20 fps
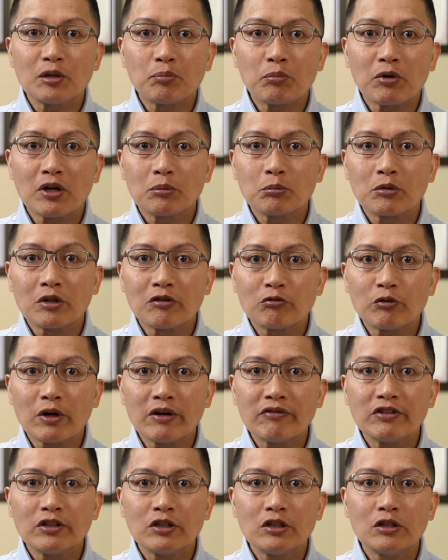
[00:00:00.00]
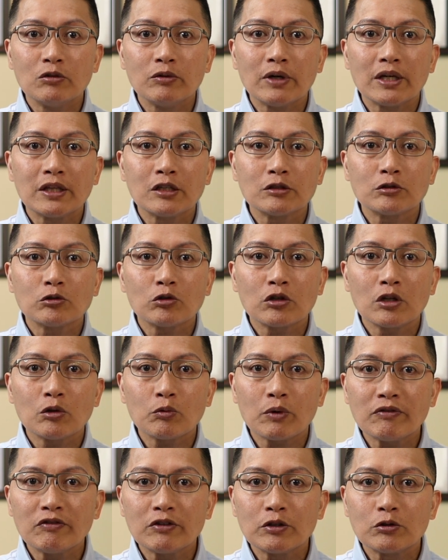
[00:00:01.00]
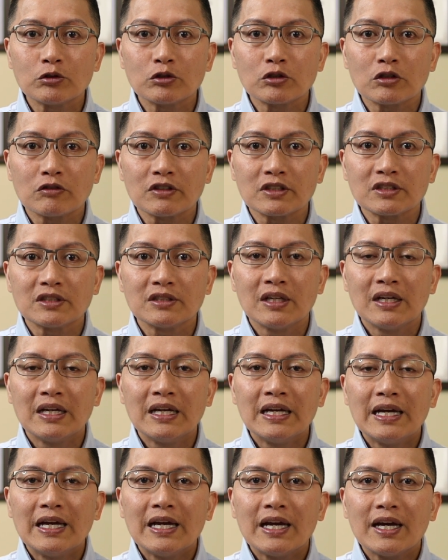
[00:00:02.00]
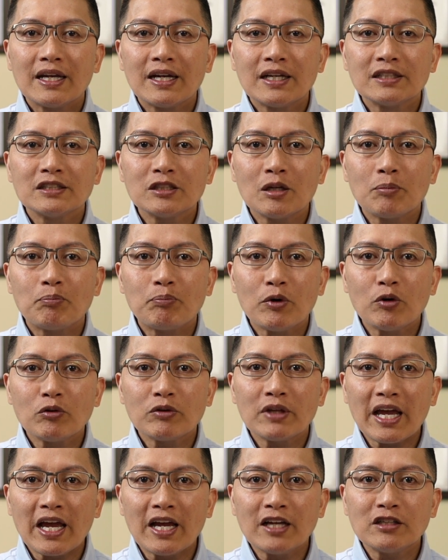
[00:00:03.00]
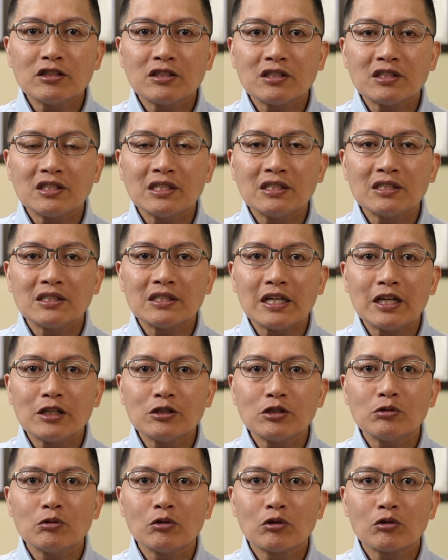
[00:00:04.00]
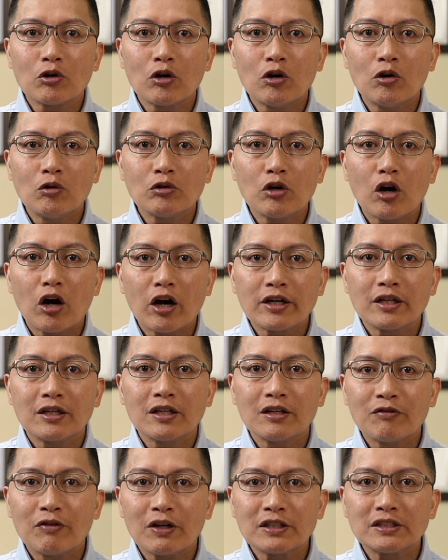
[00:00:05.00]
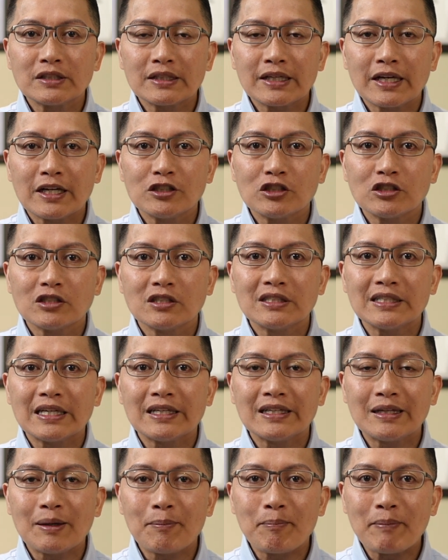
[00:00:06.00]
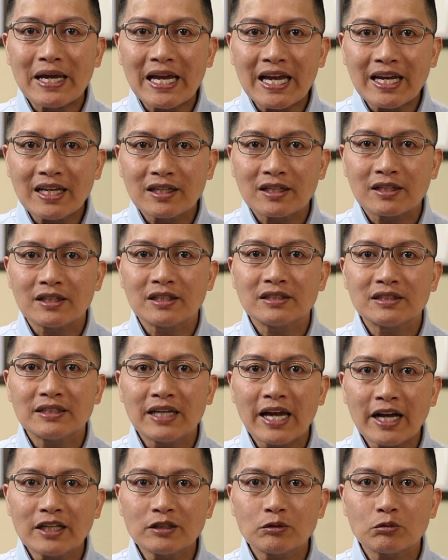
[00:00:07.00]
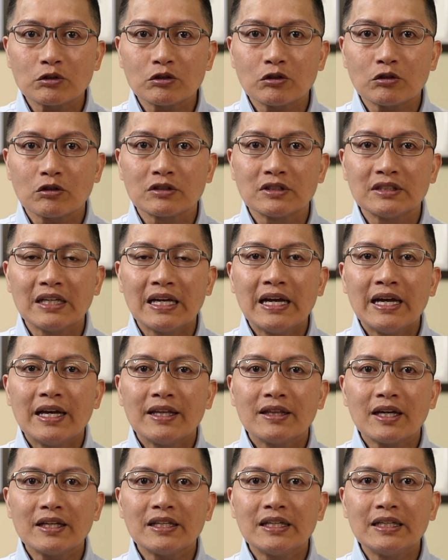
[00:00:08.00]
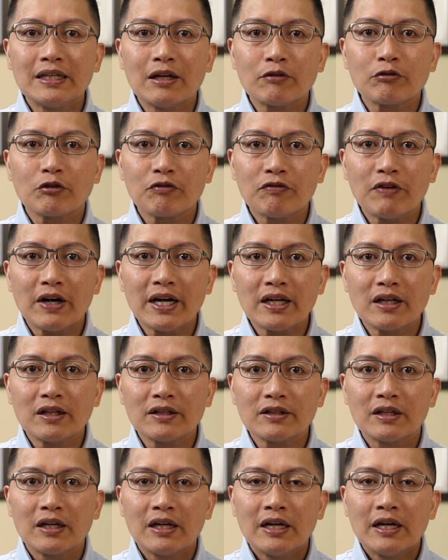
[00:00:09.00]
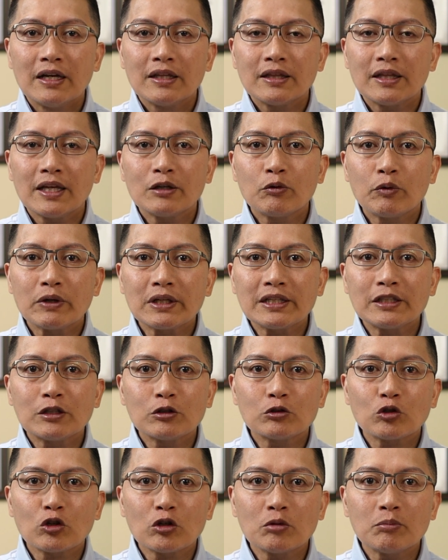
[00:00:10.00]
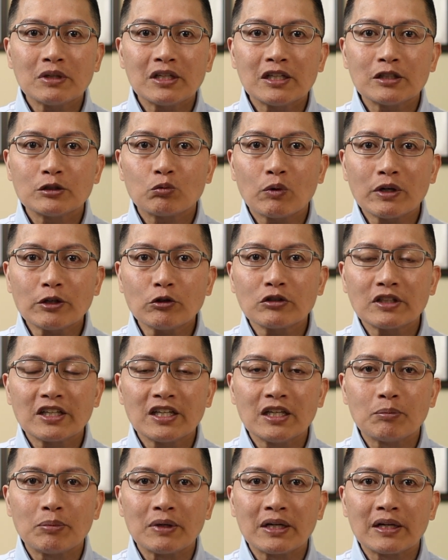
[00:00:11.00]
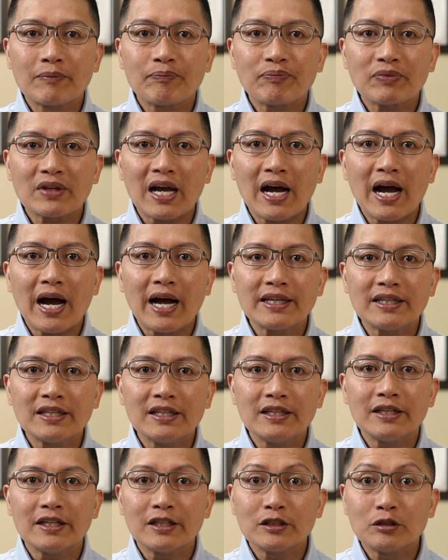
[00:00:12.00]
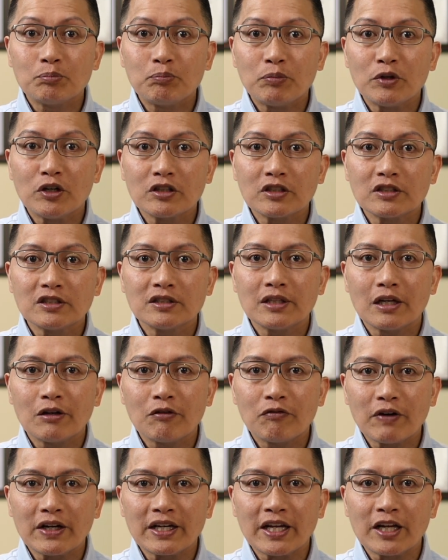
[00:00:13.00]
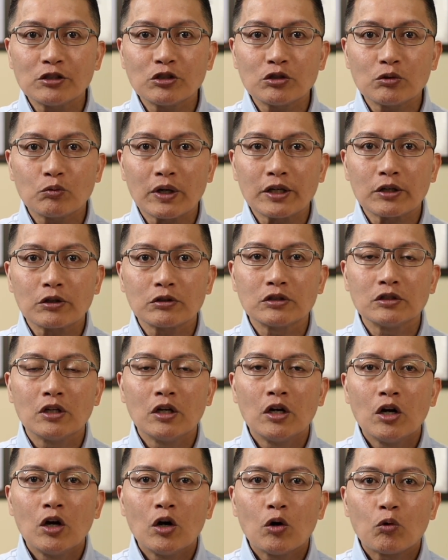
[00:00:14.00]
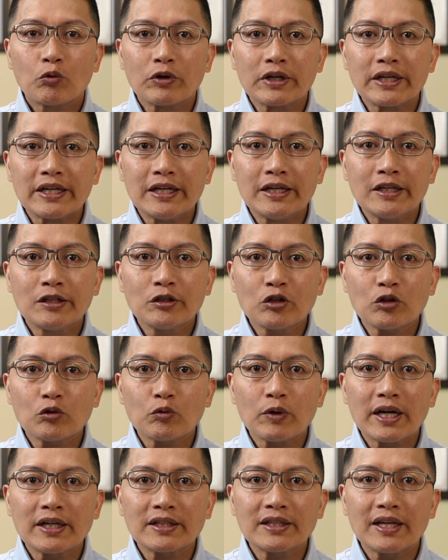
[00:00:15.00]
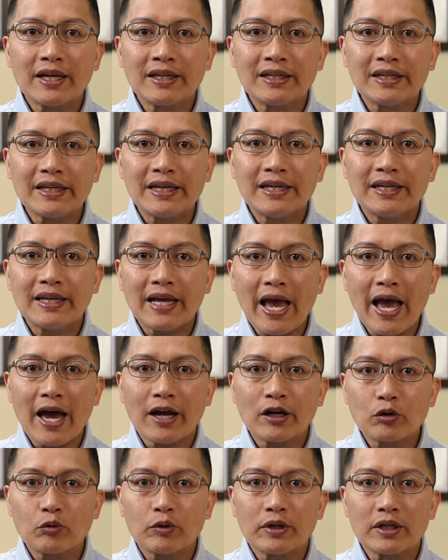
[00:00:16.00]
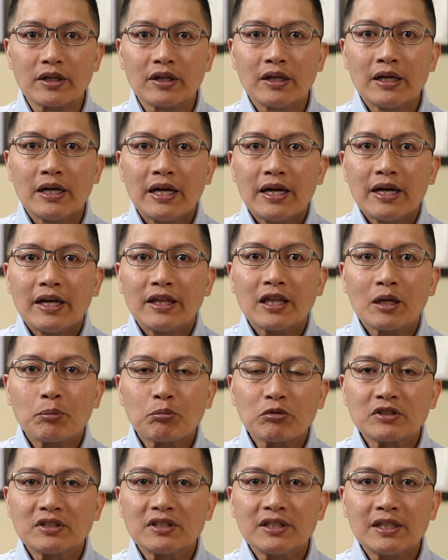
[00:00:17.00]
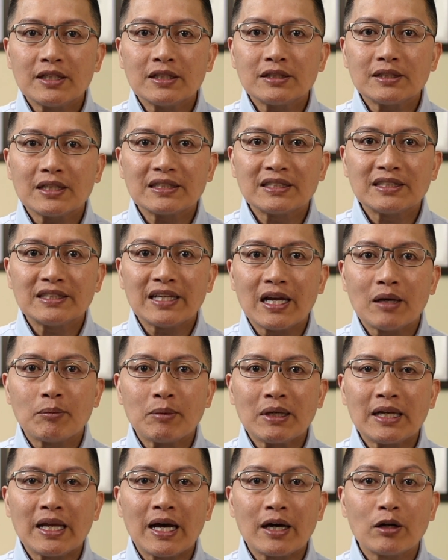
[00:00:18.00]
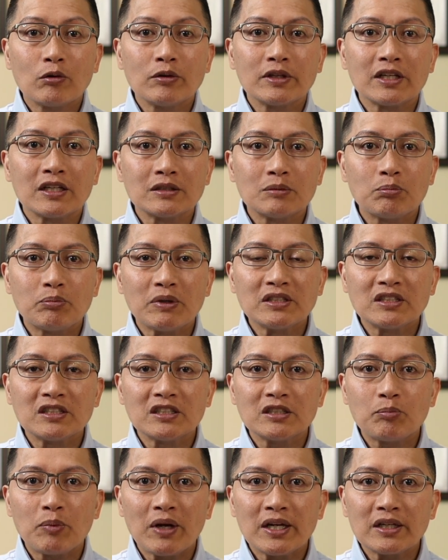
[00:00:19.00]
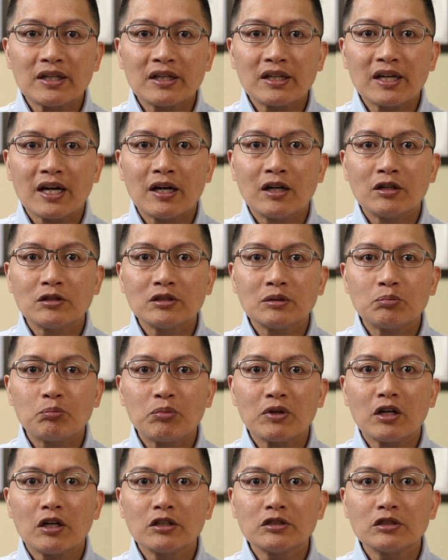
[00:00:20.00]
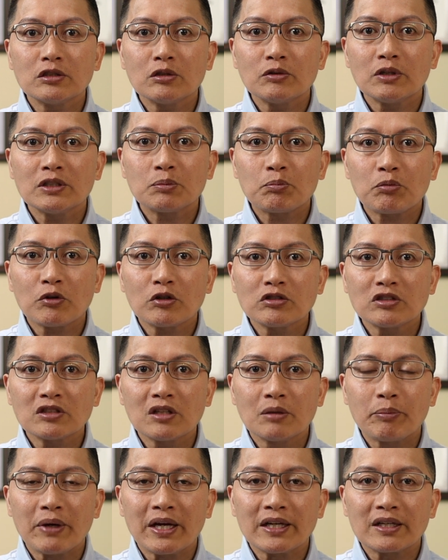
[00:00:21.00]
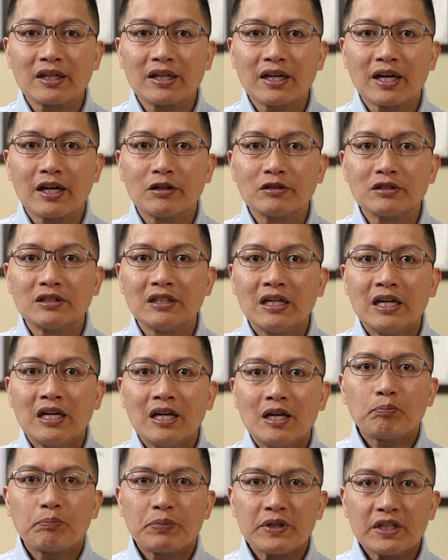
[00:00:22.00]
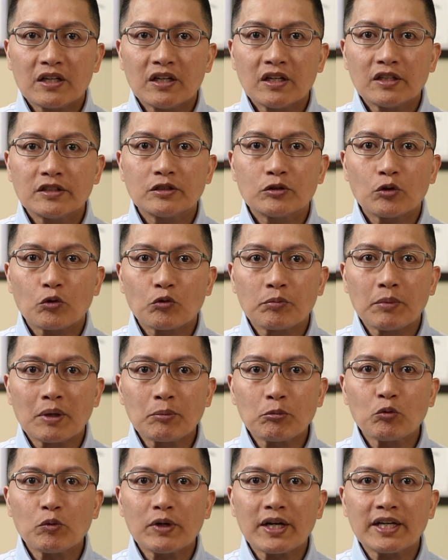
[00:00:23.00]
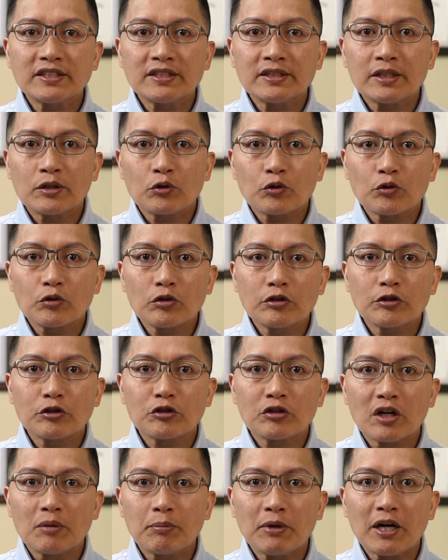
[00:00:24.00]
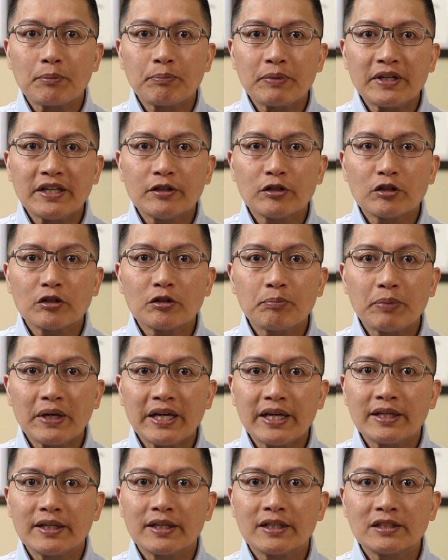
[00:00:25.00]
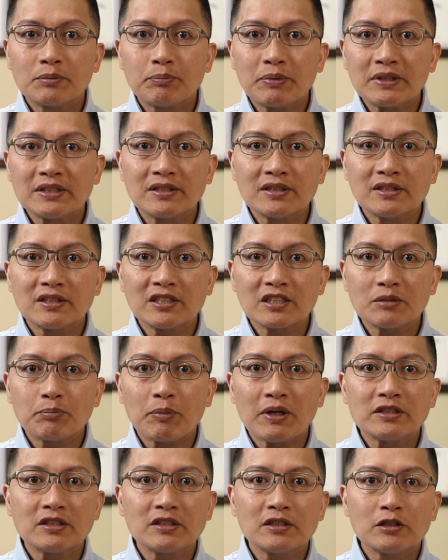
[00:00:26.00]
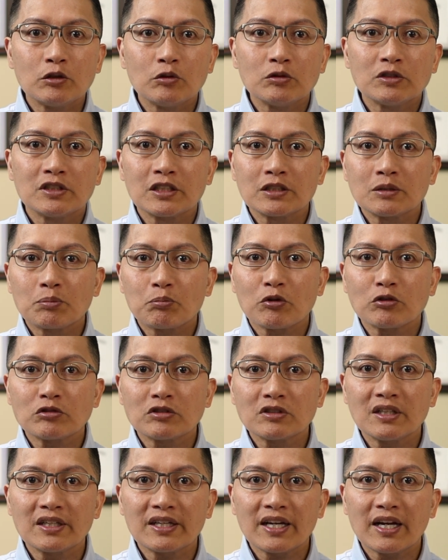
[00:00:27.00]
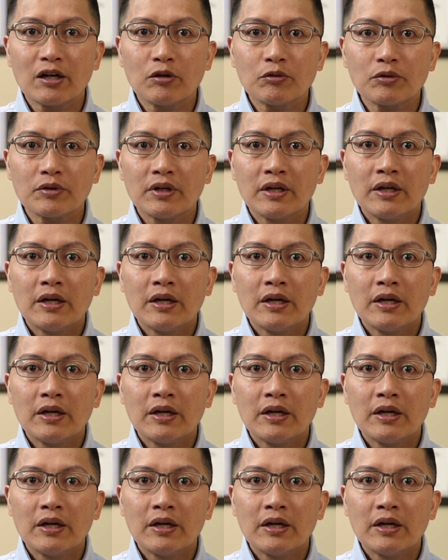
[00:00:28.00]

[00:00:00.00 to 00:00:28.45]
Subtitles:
Department of Revenue and the Internal Revenue Service. It ends up both agencies issued their own audit investigations and demanded his tax returns that he never filed. They quickly determined his record keeping, i.e. his books and financial records, were incorrect and inadequate. They proceeded to examine not only his business bank accounts, but also his personal bank accounts. Because, remember what I said earlier about Peter paying his business expenses using his personal account?